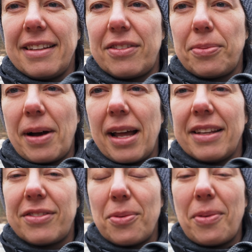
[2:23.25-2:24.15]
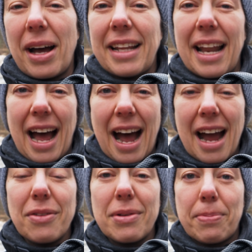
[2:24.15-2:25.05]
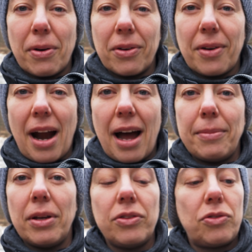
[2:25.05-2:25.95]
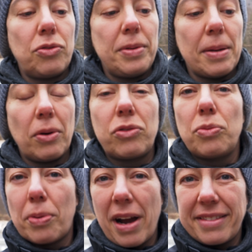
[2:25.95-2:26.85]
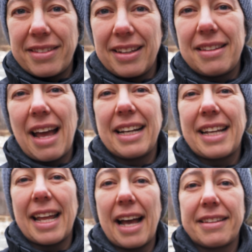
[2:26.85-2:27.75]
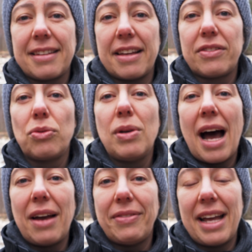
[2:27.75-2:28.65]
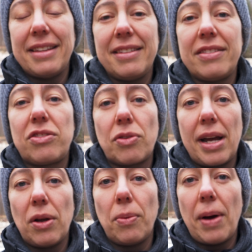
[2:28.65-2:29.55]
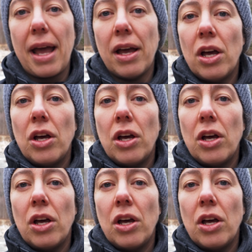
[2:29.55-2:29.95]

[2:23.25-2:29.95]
This one is the one that I reprogram to be able to press it and get access to Live ND straight away.